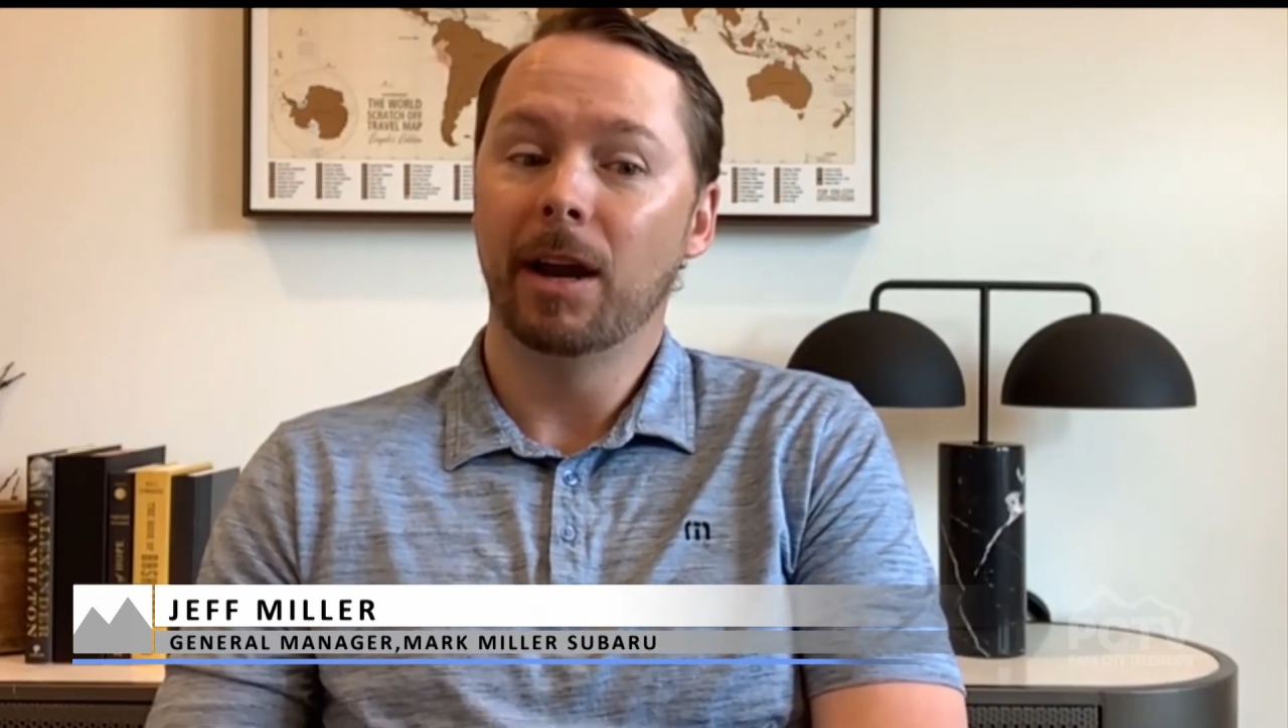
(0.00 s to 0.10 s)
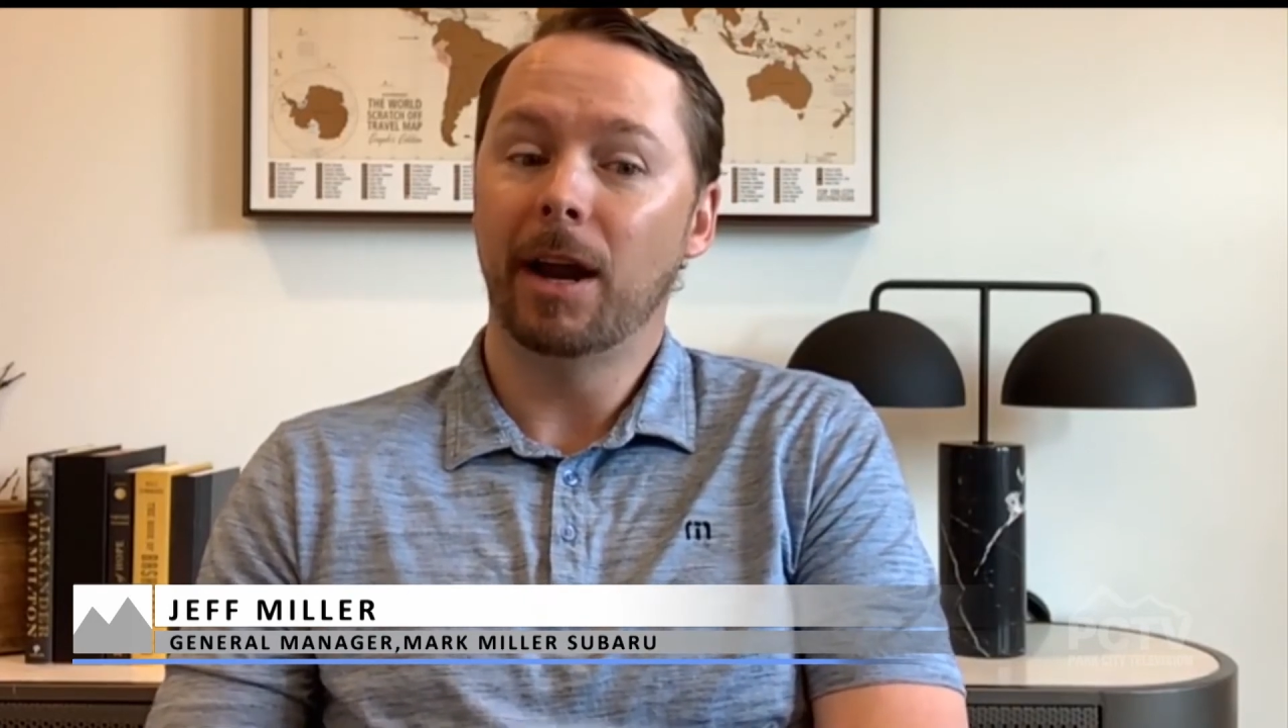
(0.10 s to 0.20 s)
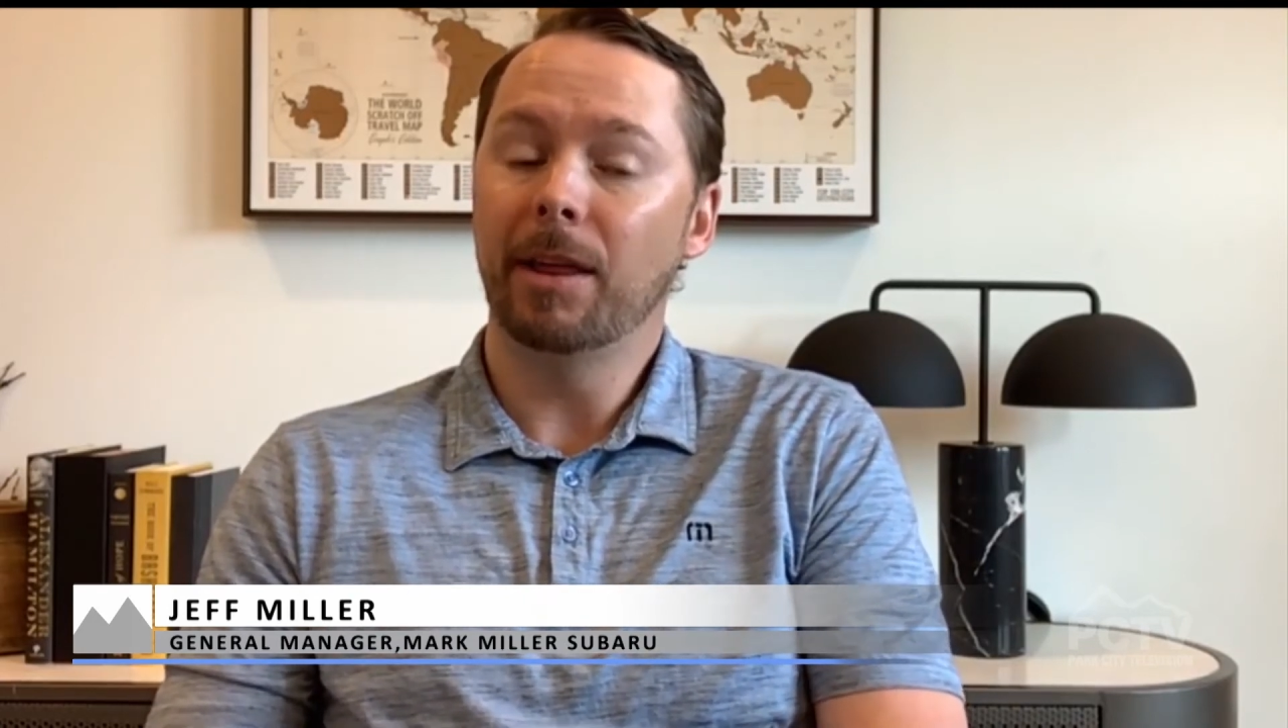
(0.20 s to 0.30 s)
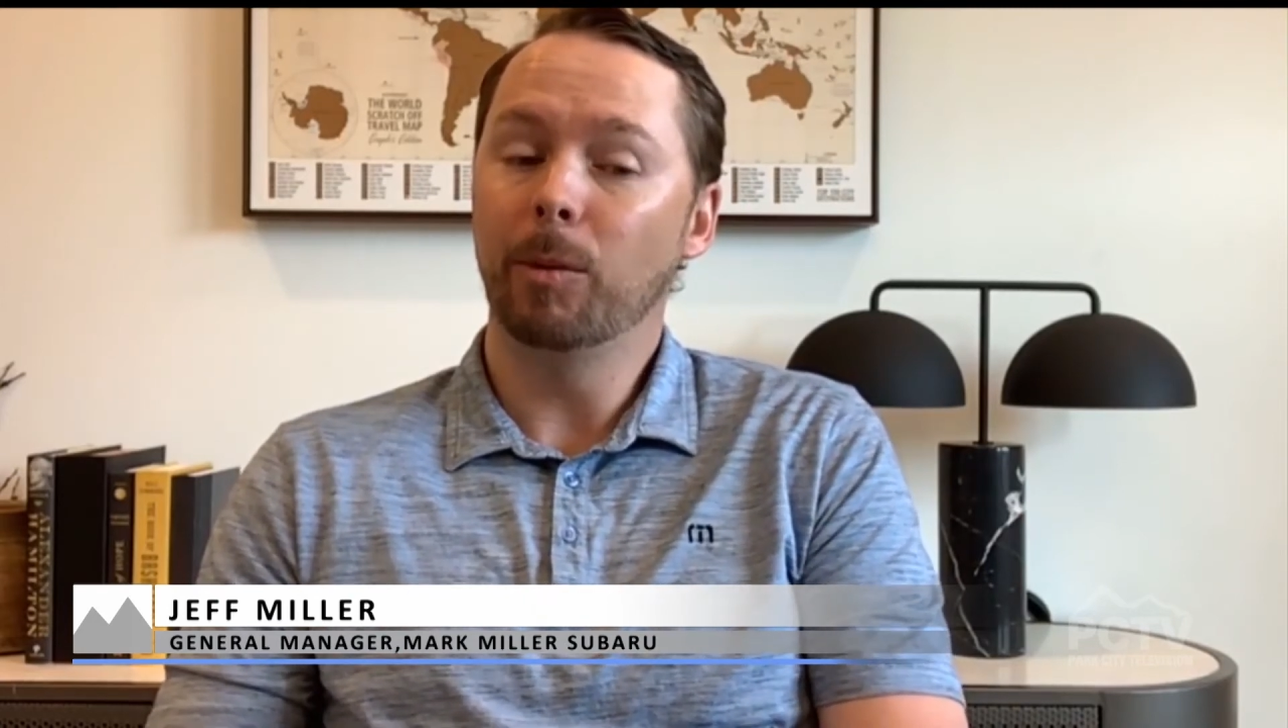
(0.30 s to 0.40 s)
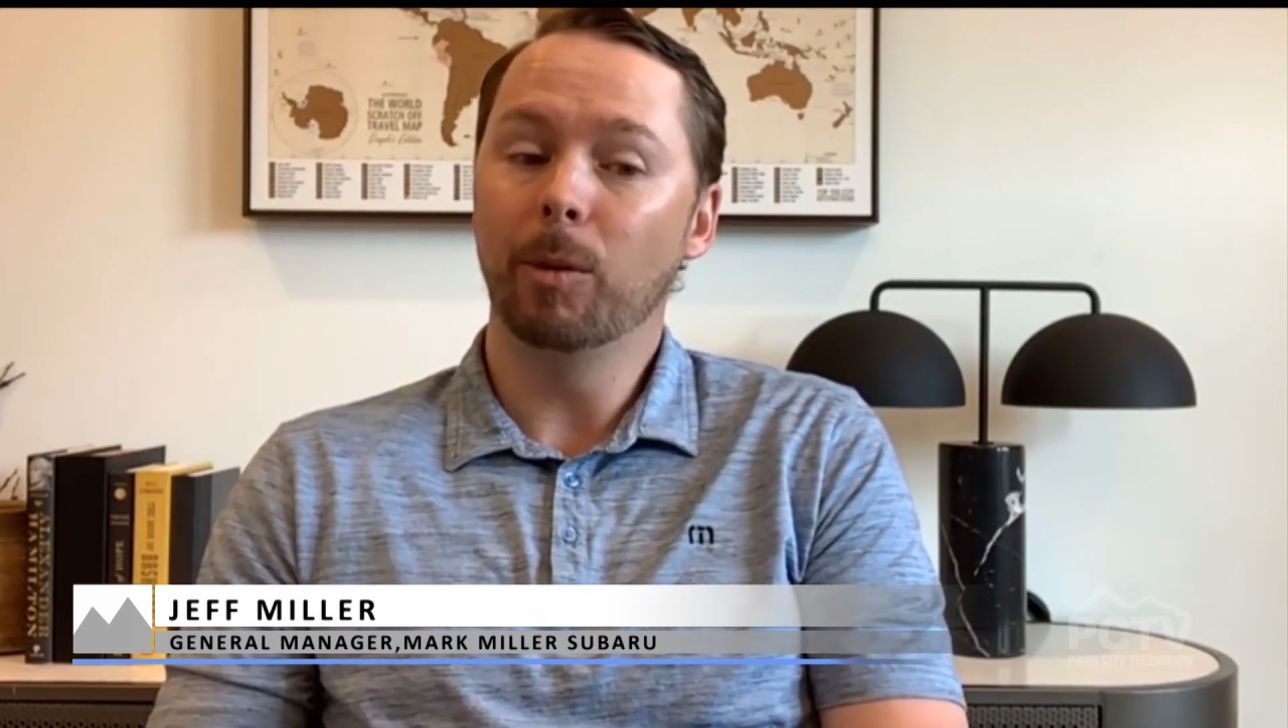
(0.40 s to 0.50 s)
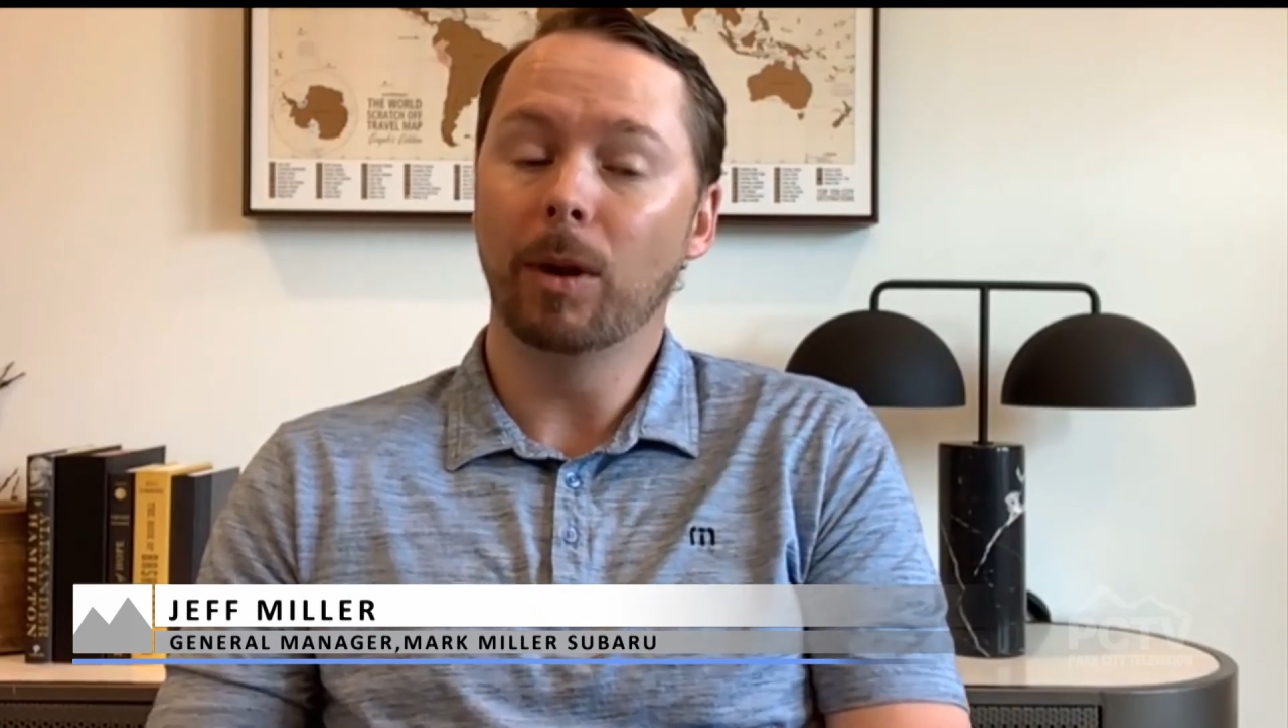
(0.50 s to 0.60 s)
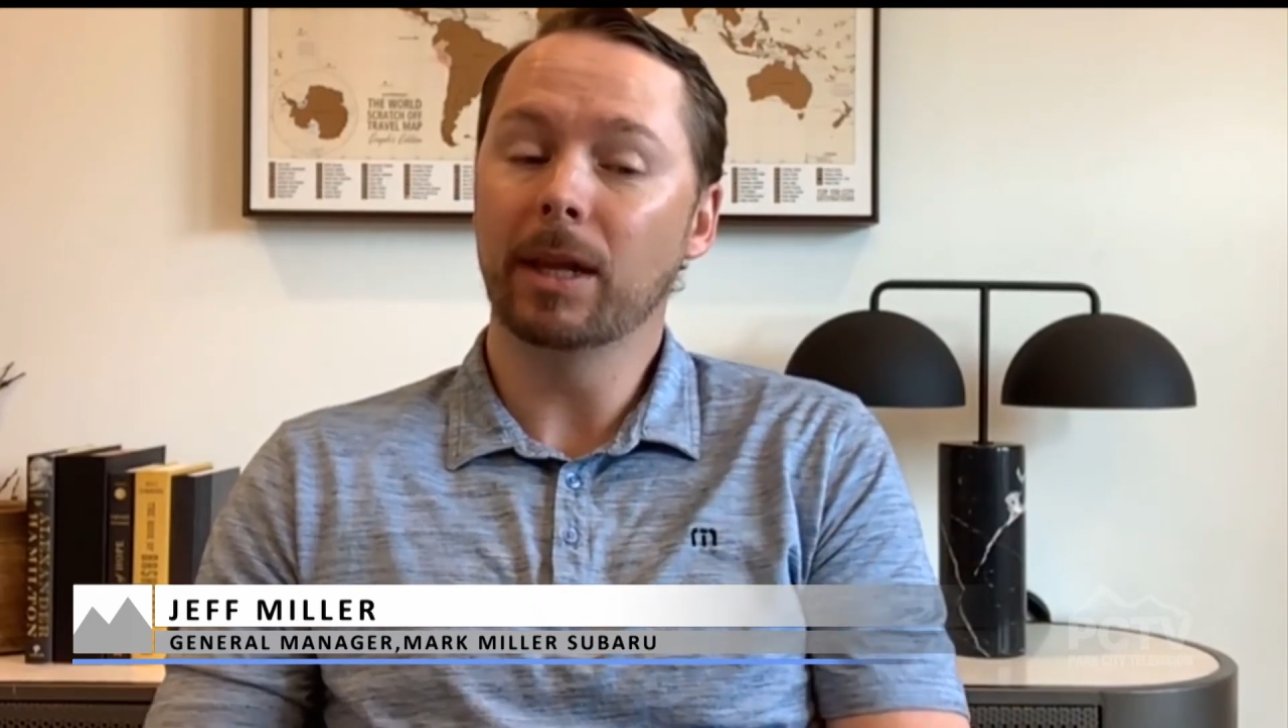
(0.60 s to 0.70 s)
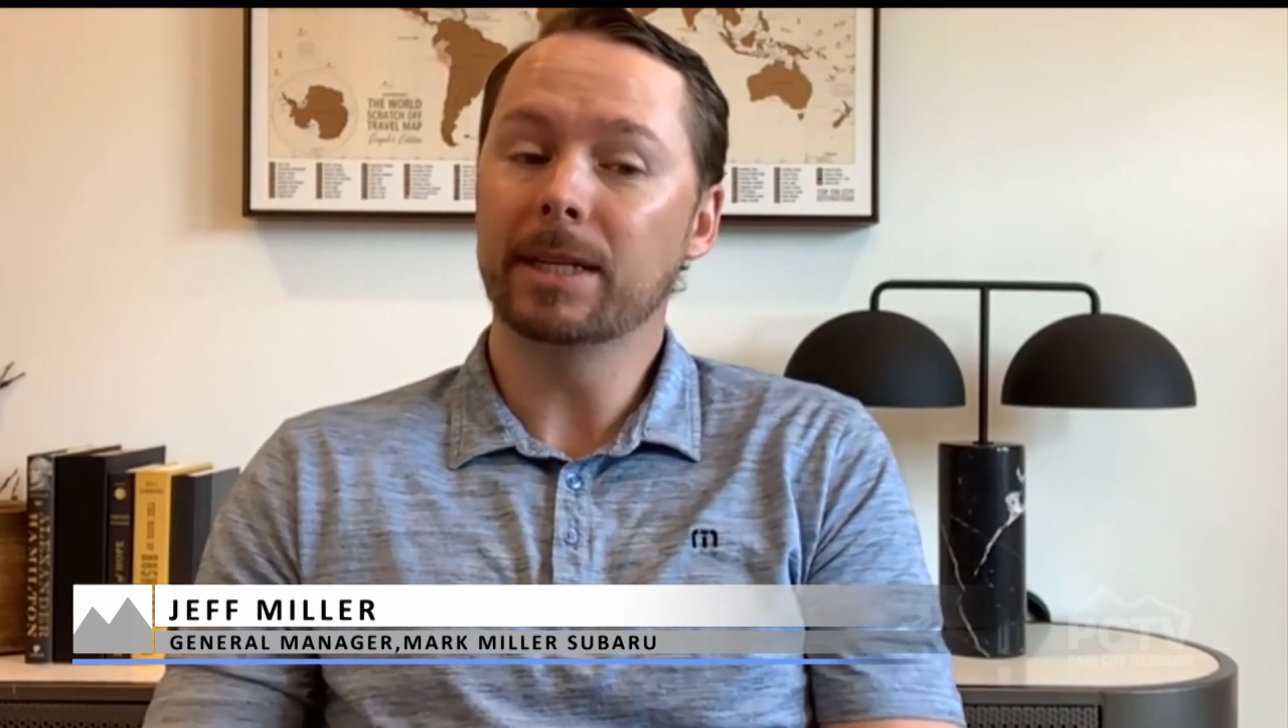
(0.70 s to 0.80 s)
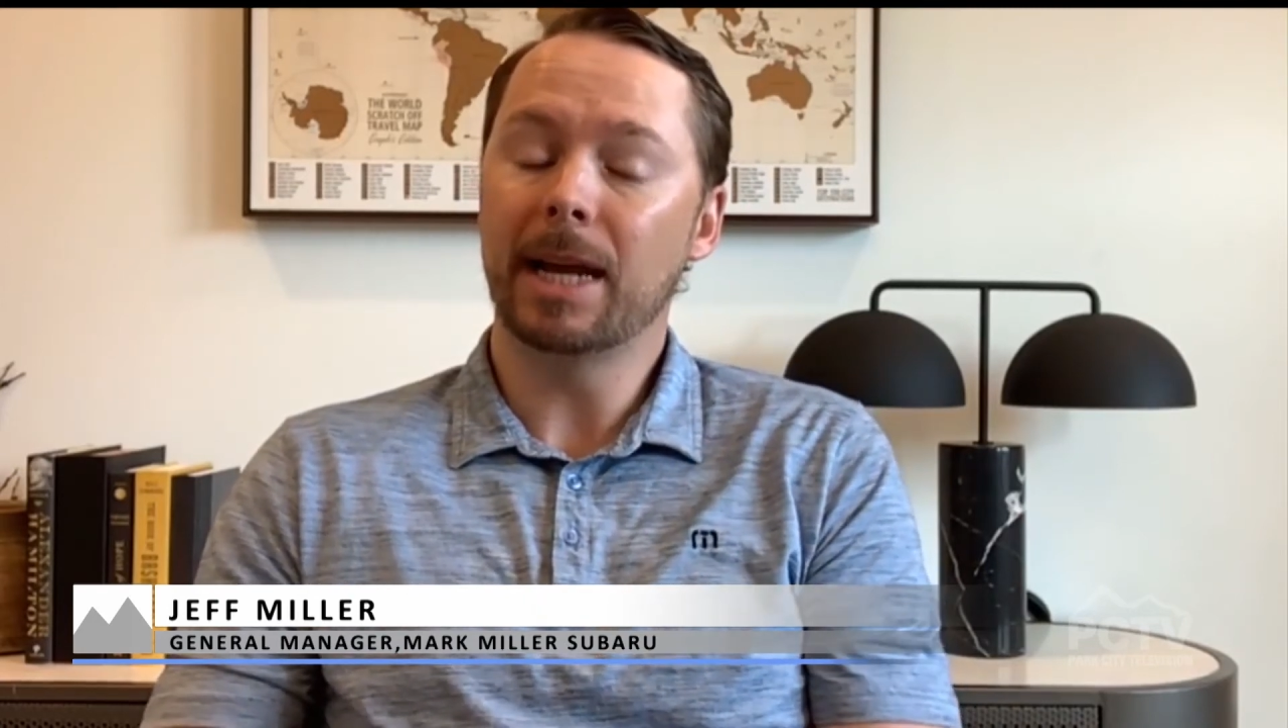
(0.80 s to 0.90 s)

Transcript: And then we whittle it